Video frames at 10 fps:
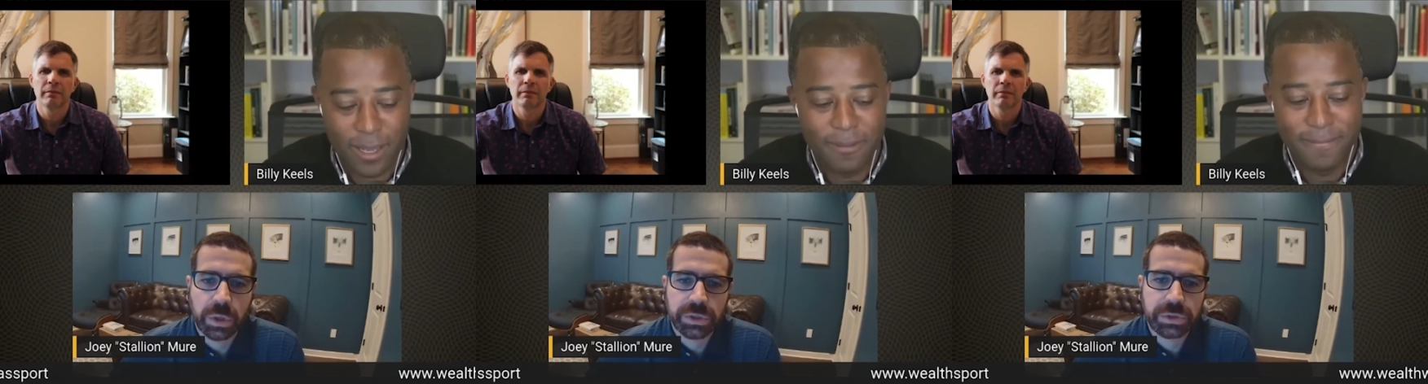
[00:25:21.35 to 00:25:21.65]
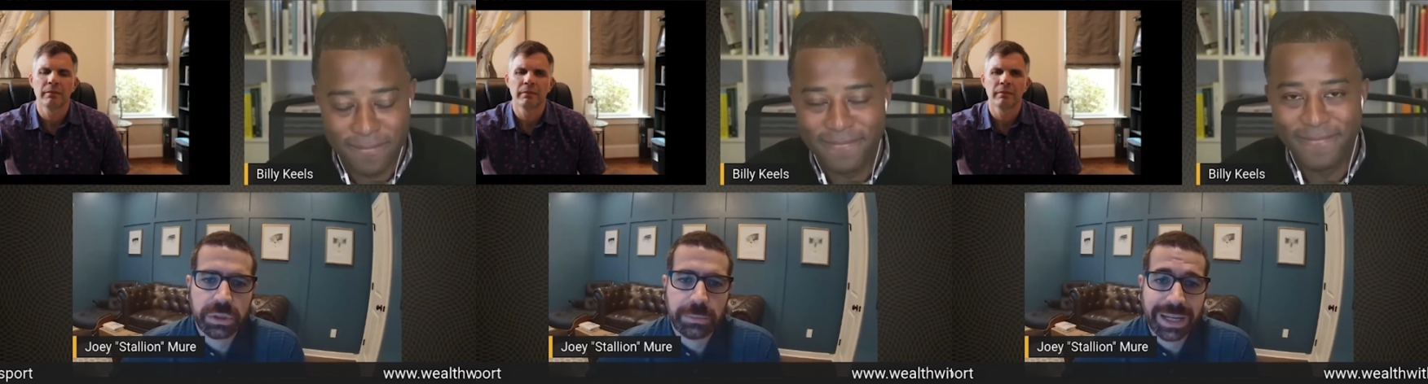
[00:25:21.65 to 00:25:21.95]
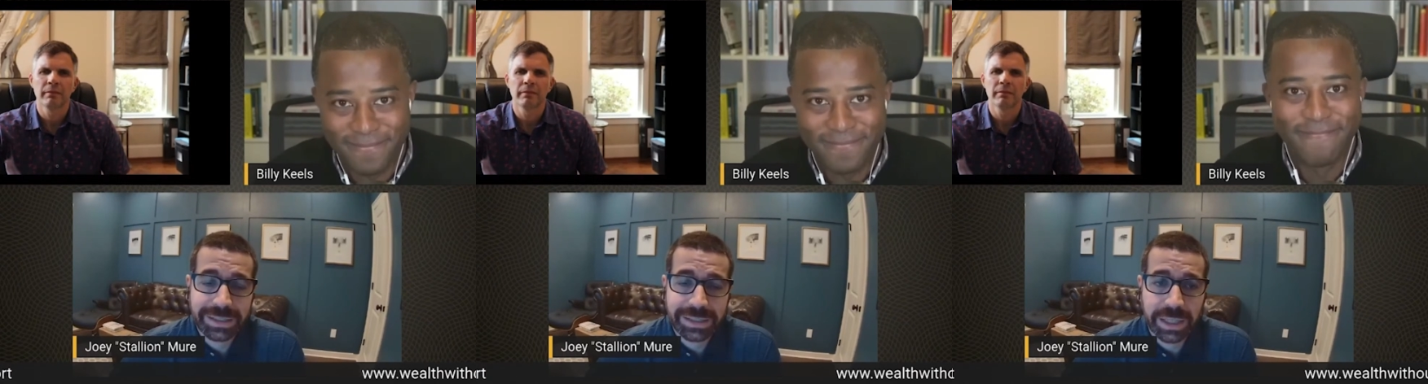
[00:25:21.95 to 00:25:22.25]
Speaker 1: Wall Street
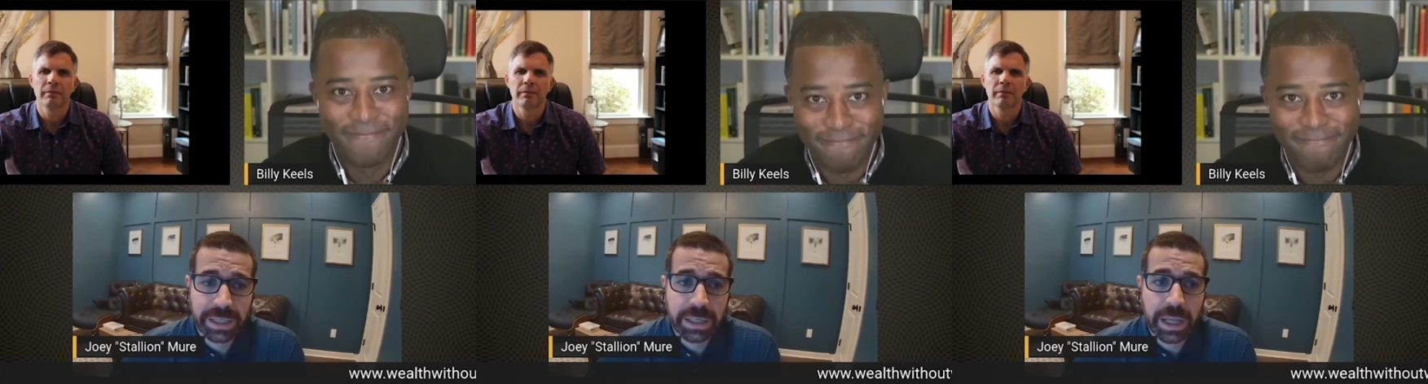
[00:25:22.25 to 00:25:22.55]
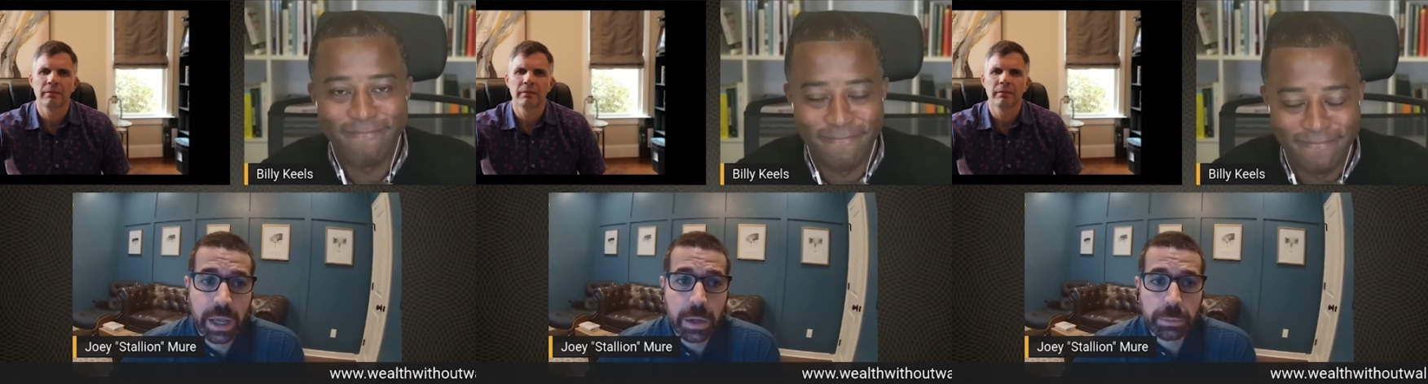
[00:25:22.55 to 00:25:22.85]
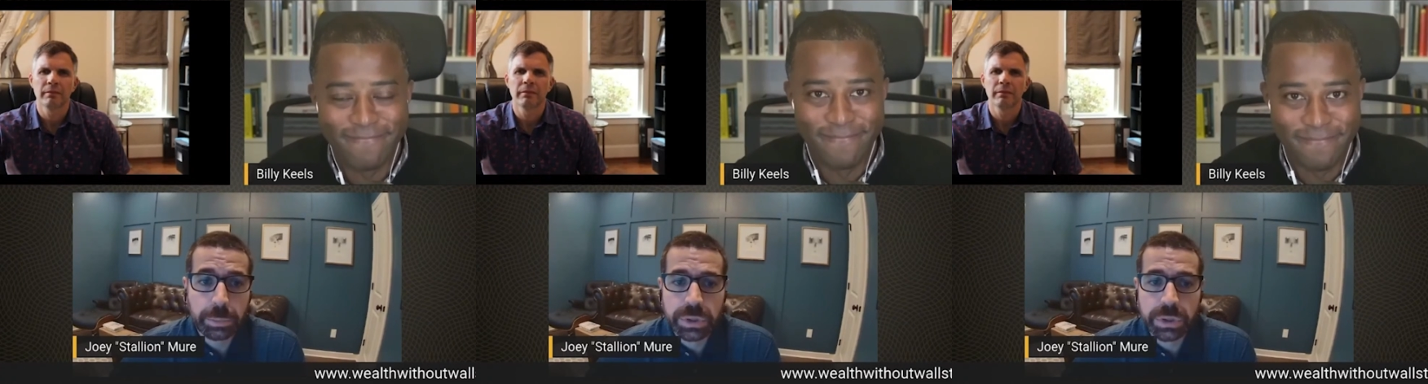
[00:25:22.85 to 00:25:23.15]
mindset
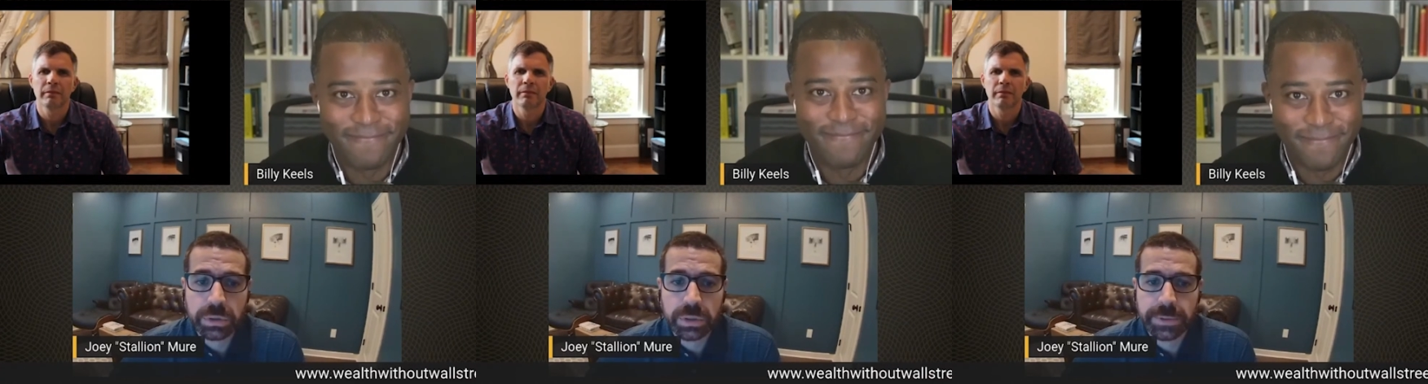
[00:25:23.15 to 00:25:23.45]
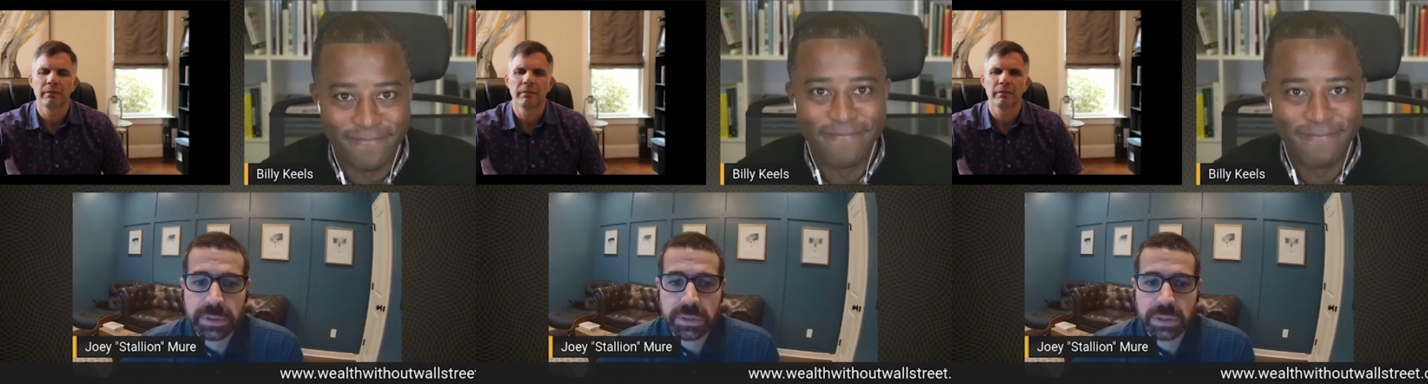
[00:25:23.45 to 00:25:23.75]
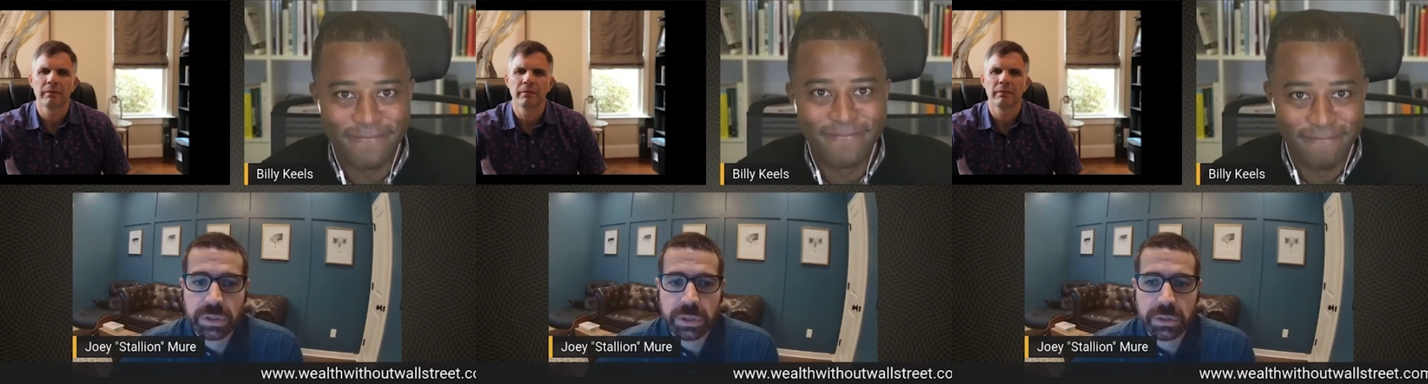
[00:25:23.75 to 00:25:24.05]
puts you in a
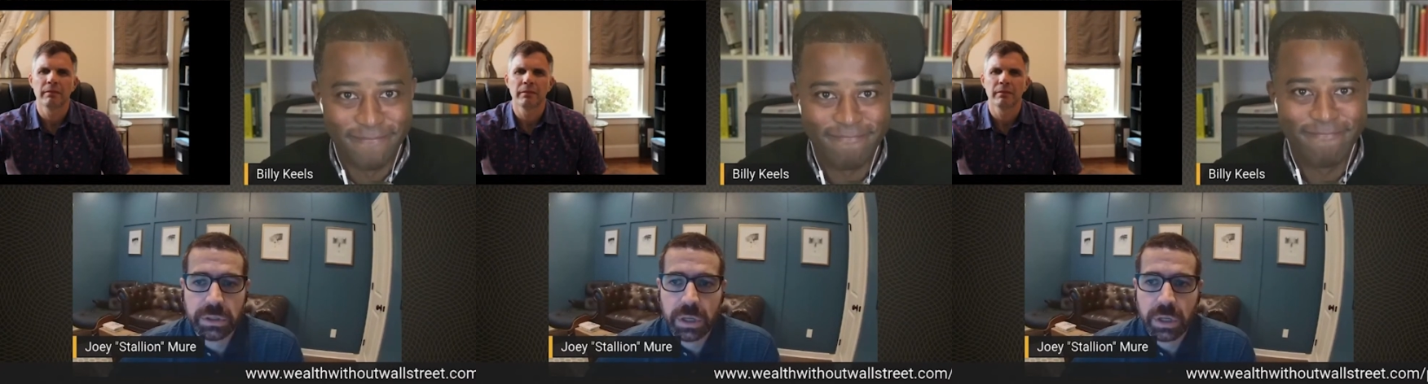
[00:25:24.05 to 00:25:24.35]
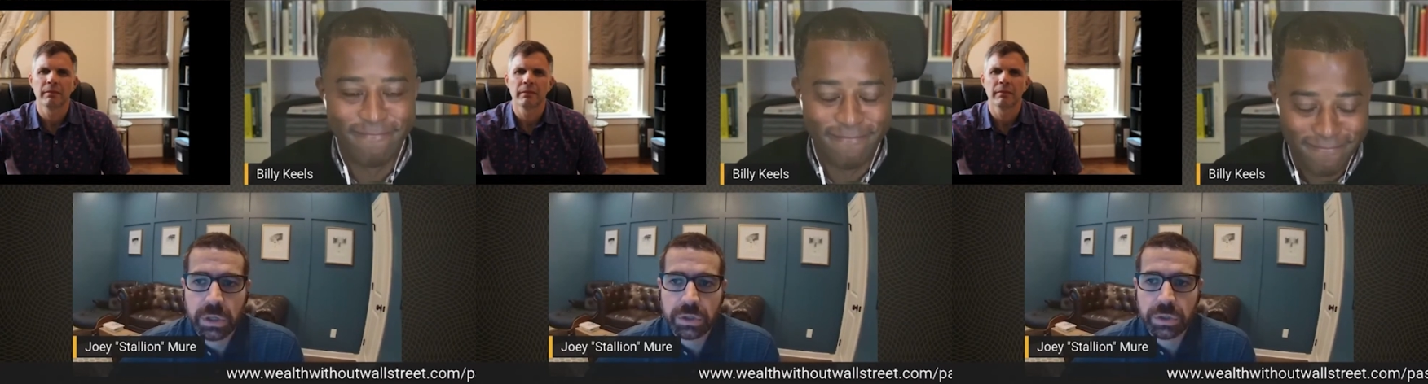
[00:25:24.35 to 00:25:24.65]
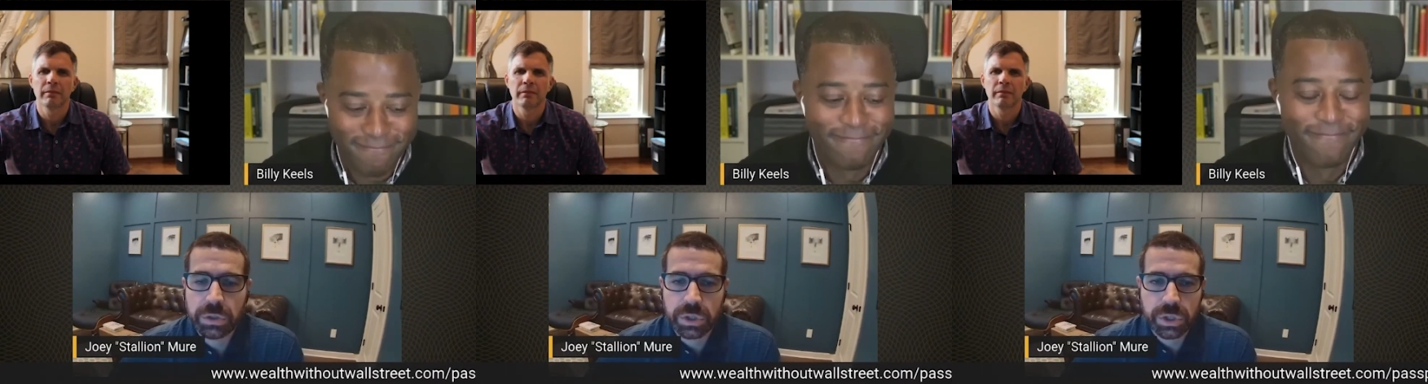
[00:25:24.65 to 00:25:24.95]
position
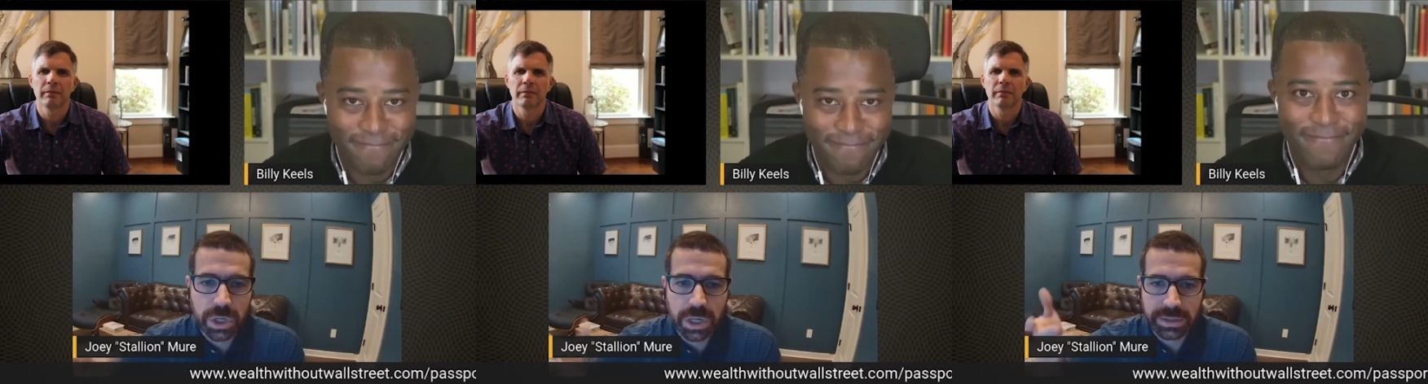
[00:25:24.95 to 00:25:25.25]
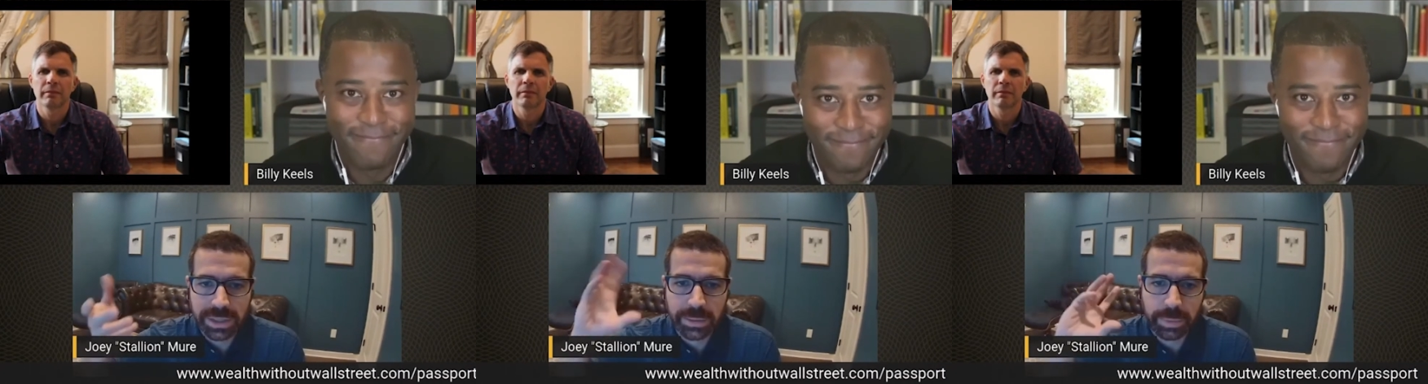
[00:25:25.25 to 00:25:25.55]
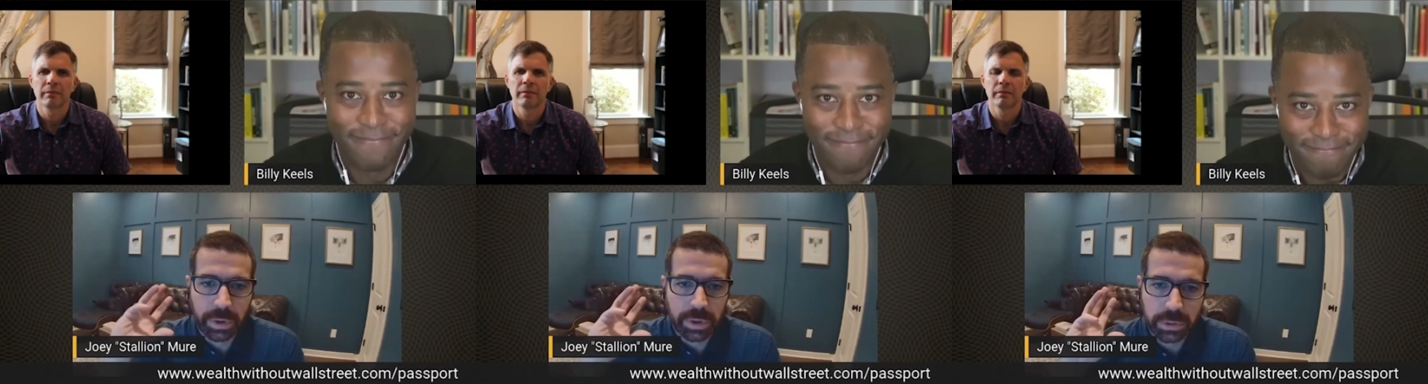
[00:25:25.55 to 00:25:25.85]
to just shut that
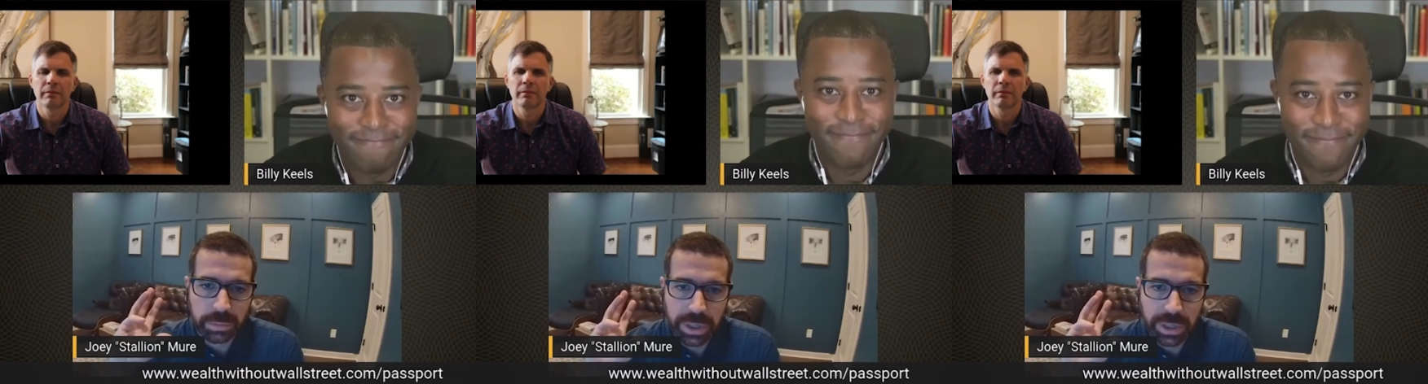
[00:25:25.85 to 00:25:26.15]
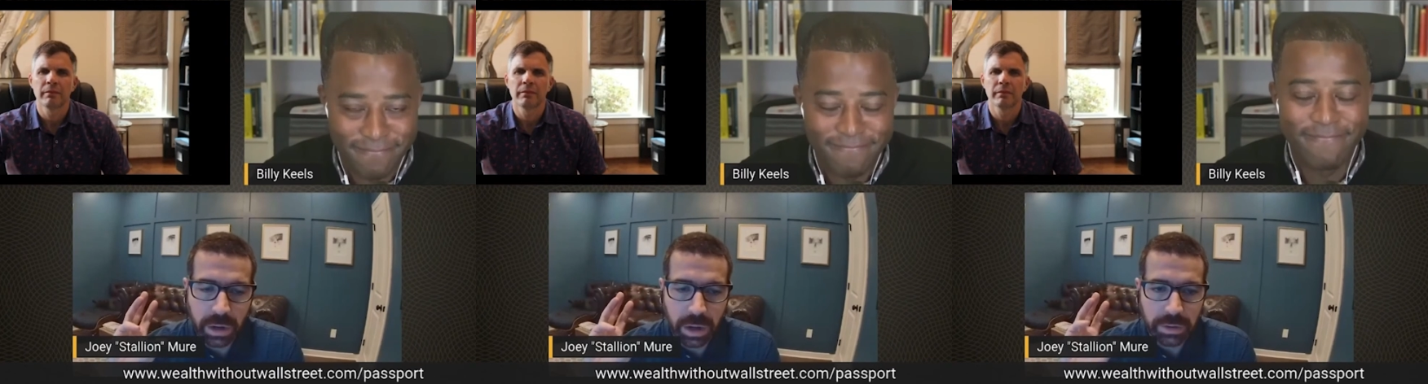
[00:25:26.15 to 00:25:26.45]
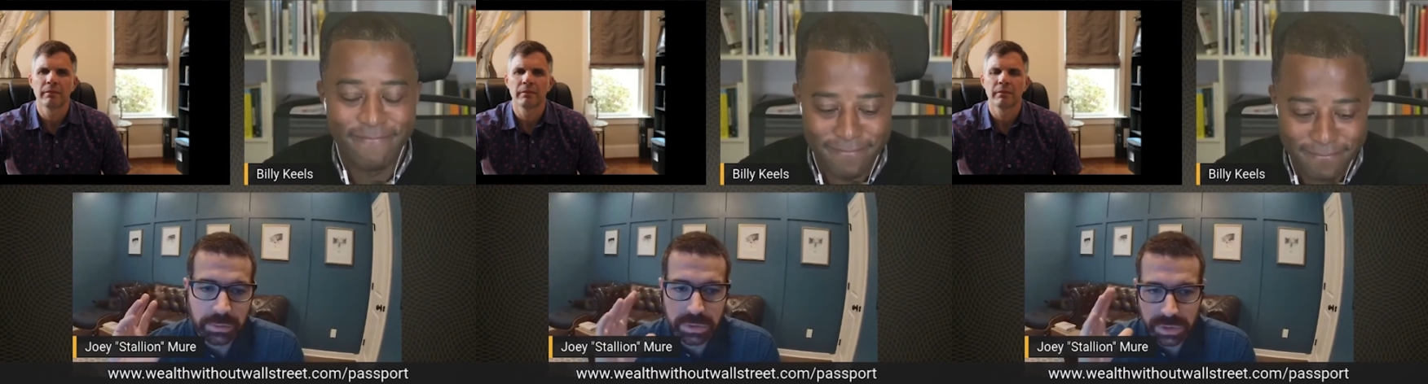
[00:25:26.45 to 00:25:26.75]
part of your brain
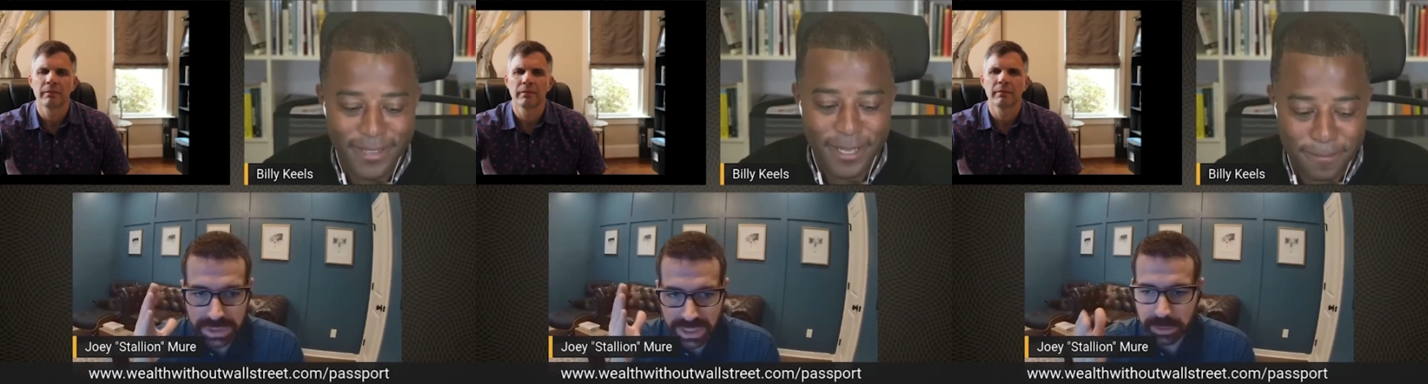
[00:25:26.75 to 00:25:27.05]
off, just yep.